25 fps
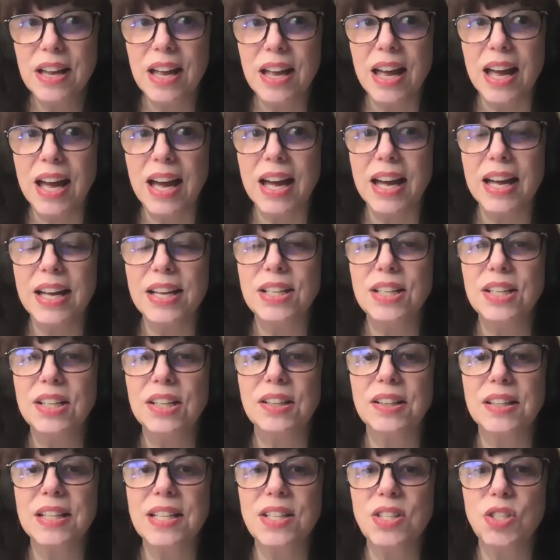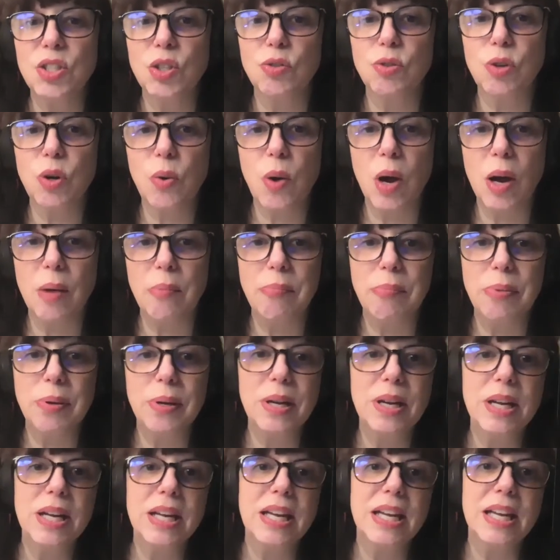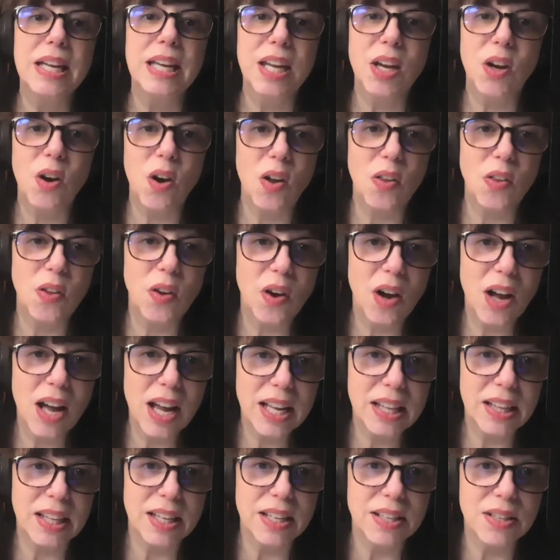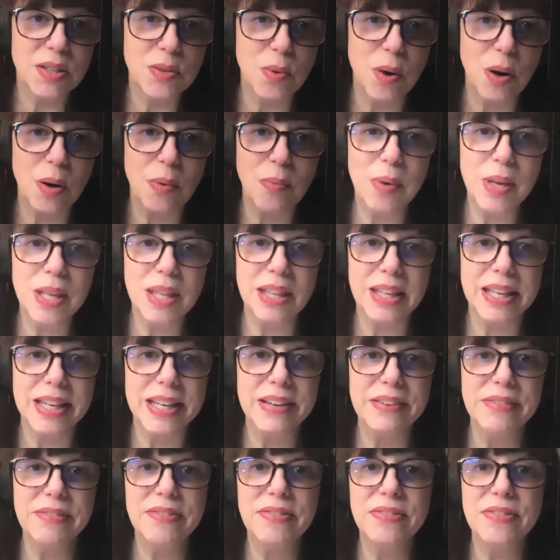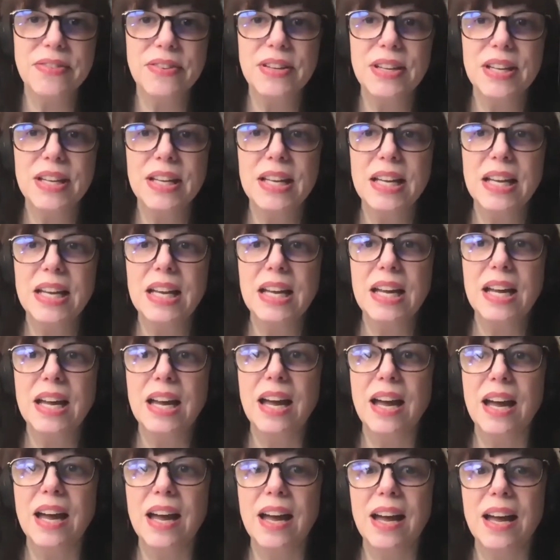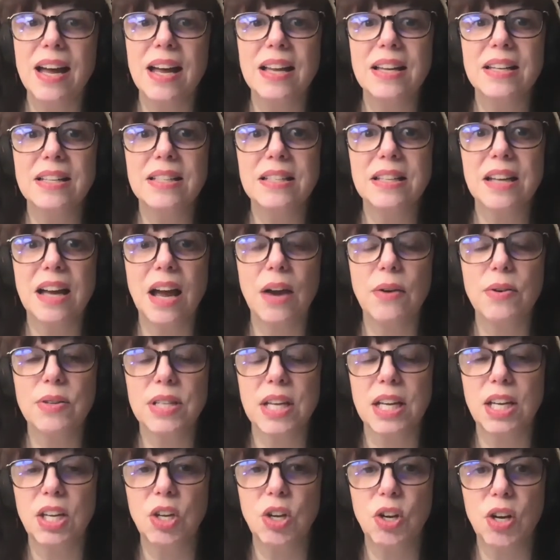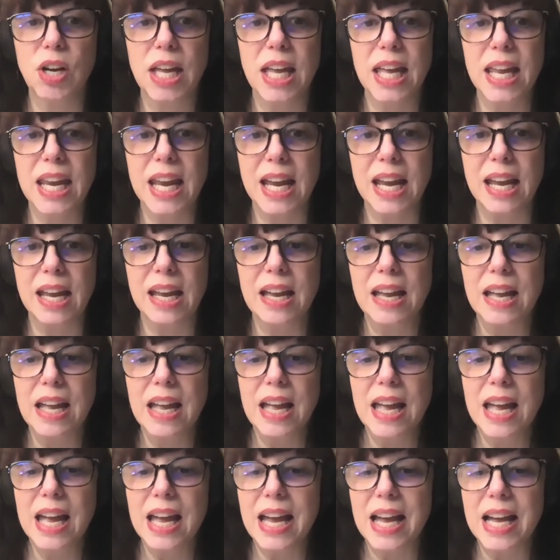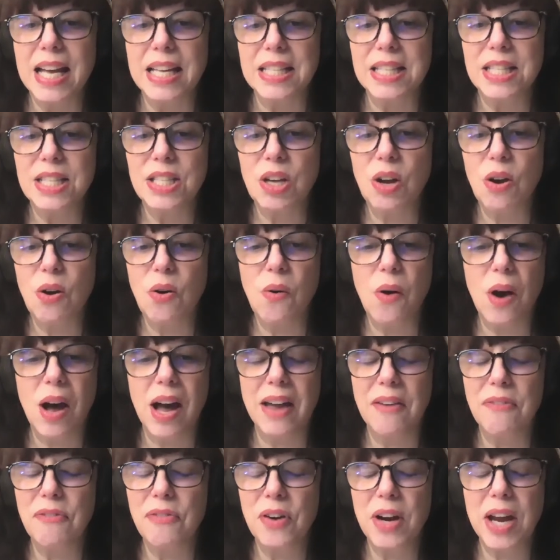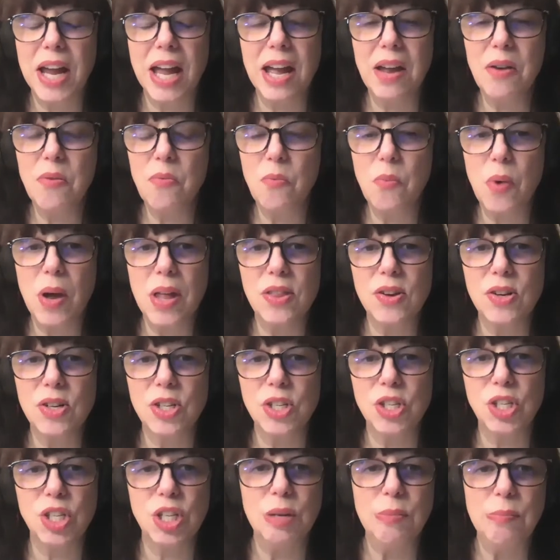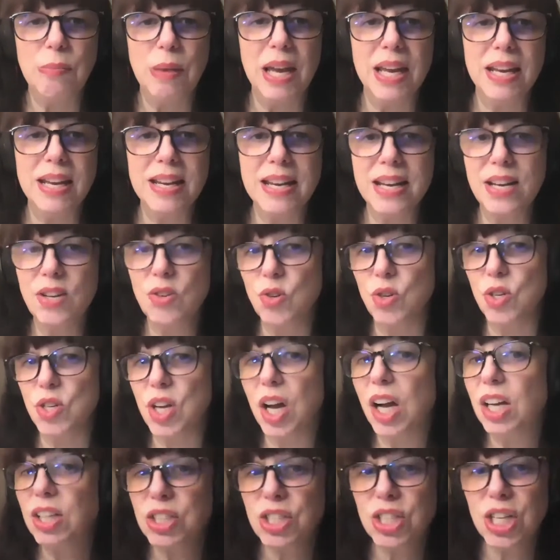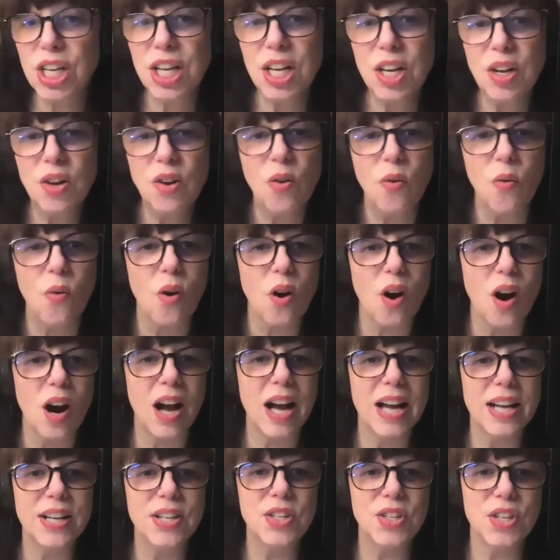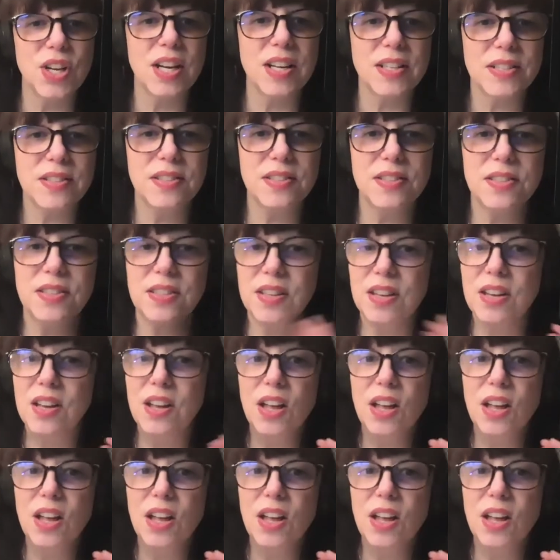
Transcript: And Elisa grew up here on Long Island where we live. And I was like, you're kidding. And so I forget whether she made an introduction or I just